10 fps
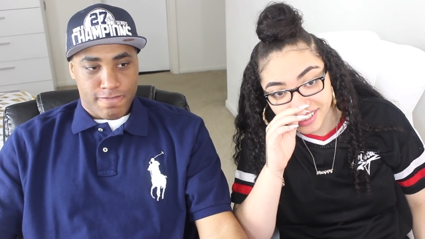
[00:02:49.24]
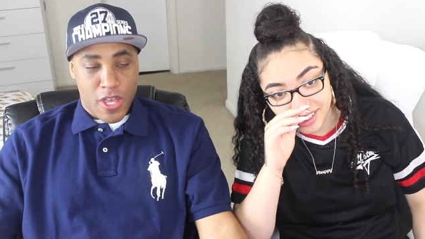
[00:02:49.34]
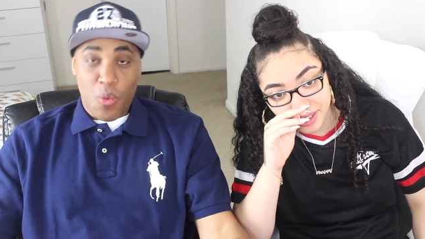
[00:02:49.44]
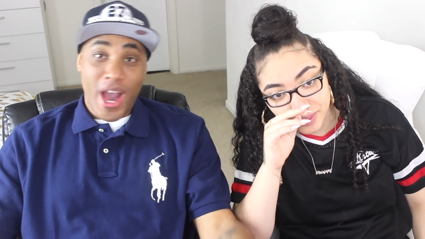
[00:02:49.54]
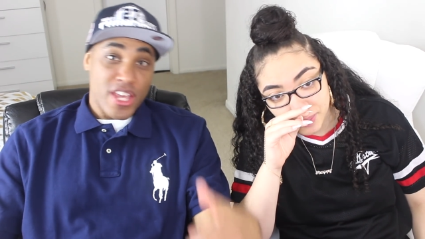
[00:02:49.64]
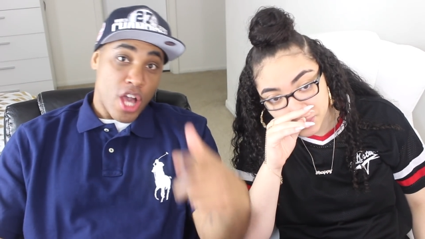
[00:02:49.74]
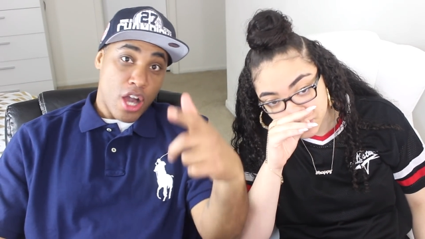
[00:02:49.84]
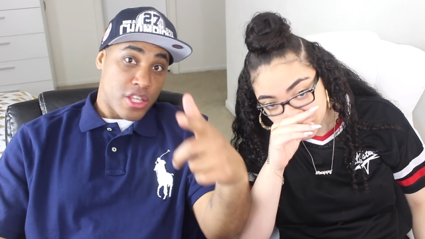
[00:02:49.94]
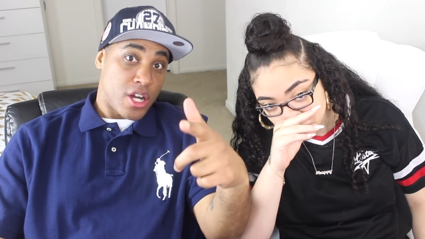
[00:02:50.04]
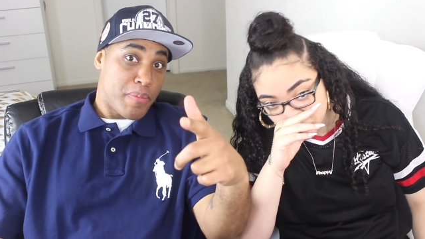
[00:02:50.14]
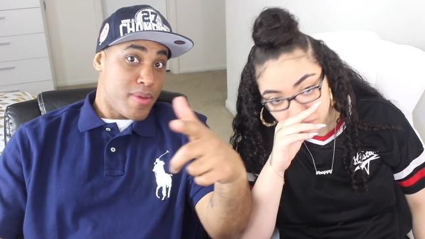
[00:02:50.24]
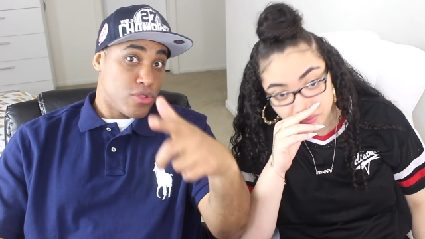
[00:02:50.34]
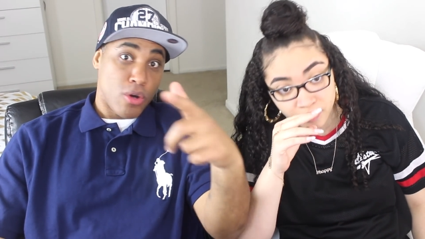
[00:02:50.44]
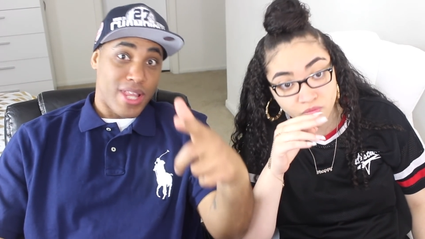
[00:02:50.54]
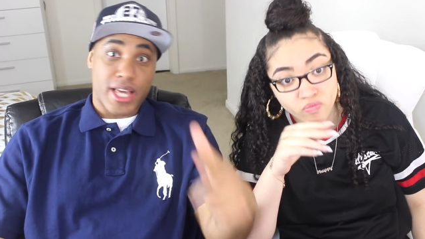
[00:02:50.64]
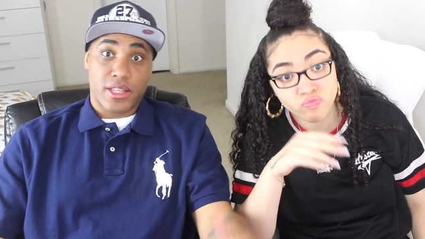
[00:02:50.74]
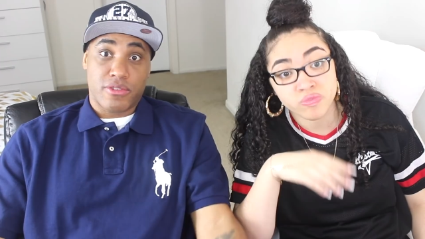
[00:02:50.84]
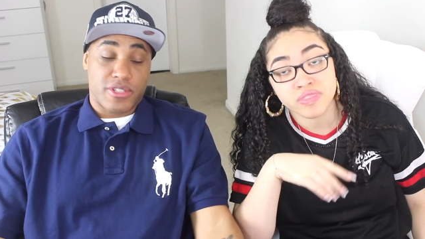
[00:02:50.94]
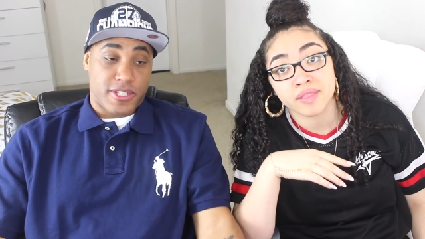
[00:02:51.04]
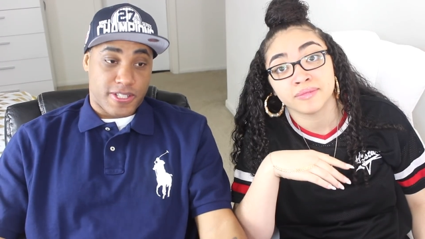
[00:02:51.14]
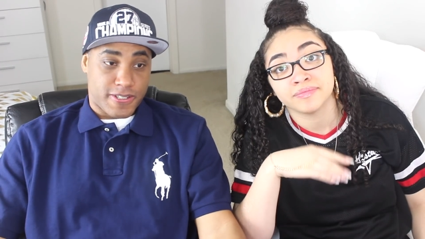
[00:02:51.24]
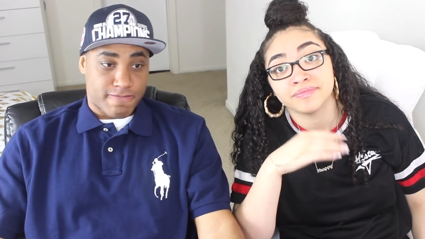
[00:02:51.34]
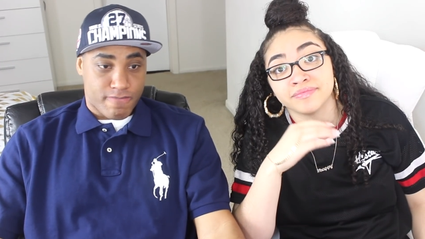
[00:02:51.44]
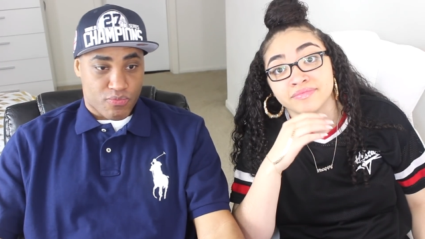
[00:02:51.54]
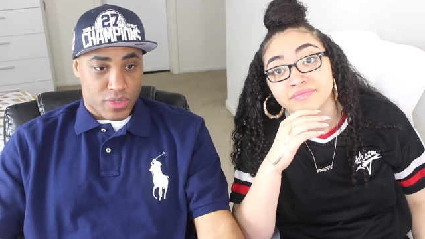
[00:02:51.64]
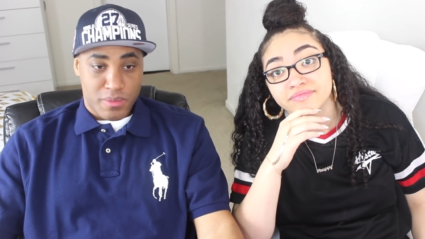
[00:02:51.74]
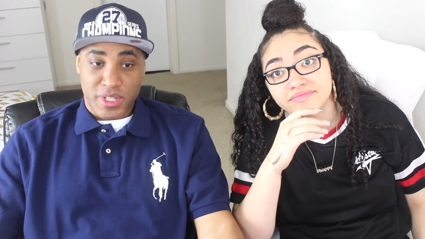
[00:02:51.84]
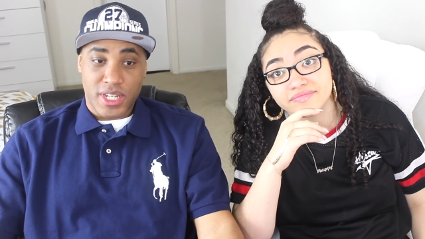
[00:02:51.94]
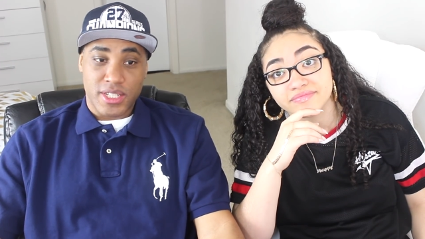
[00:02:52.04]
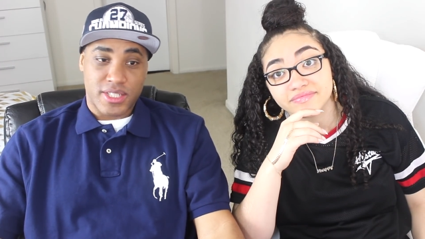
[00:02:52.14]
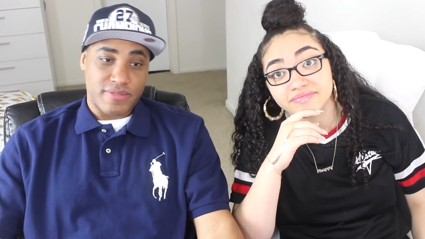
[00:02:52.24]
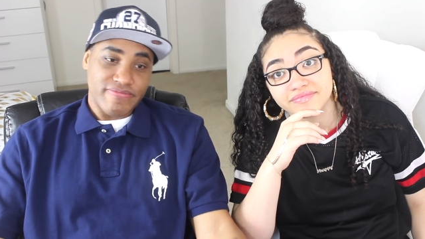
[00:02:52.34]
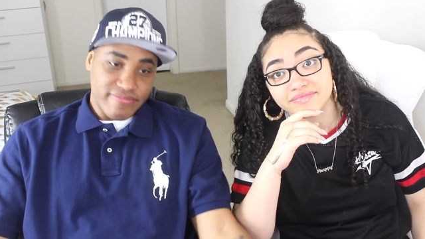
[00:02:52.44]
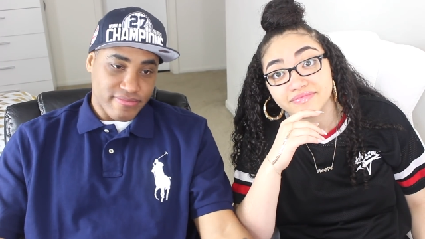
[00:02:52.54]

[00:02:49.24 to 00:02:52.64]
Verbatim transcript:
Speaker 1: And why y'all young people don't like lyricists. Because...